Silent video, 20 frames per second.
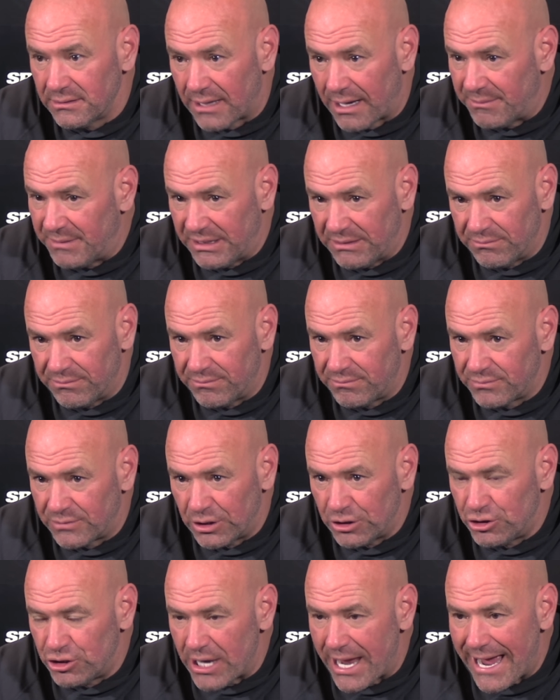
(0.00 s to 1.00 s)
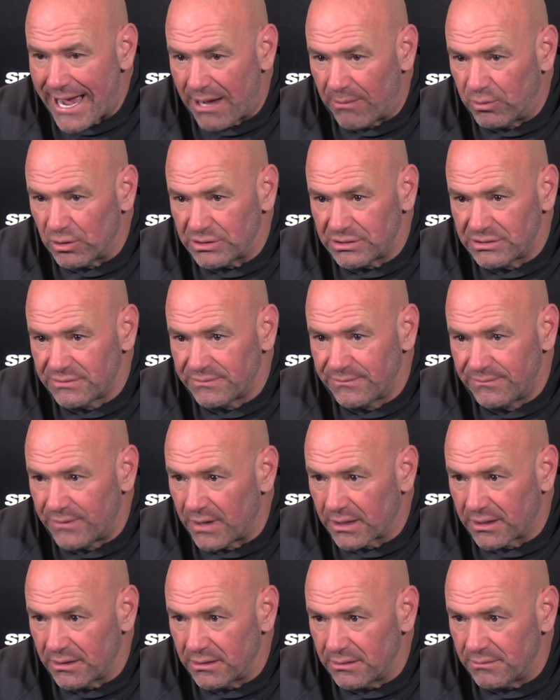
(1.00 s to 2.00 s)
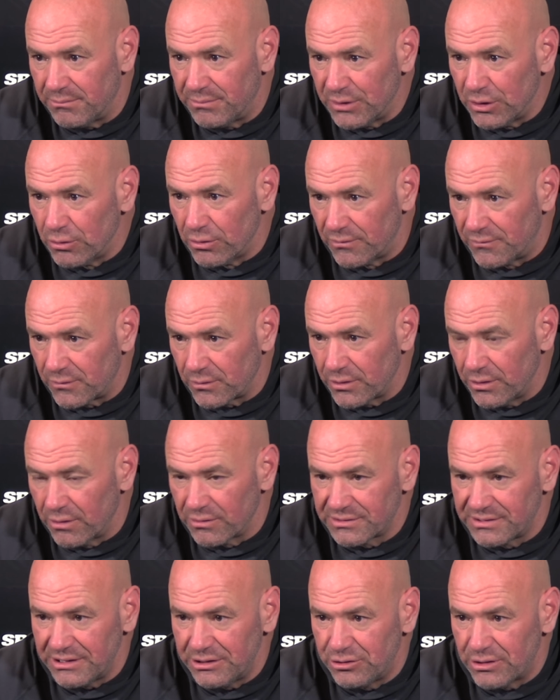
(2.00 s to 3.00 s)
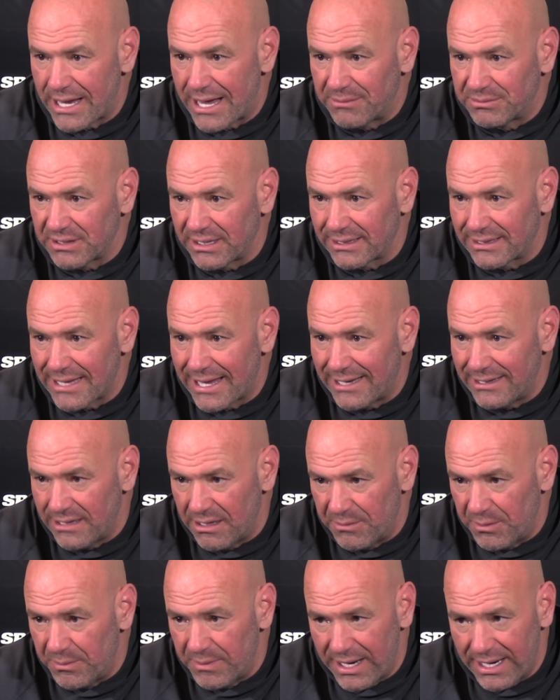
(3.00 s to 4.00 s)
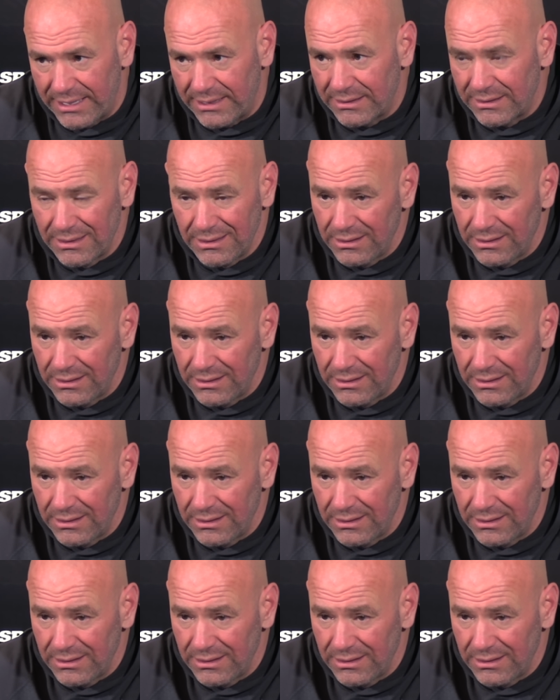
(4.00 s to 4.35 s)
I mean, the jab was fucking beautiful. You don't see jabs like that in M M A.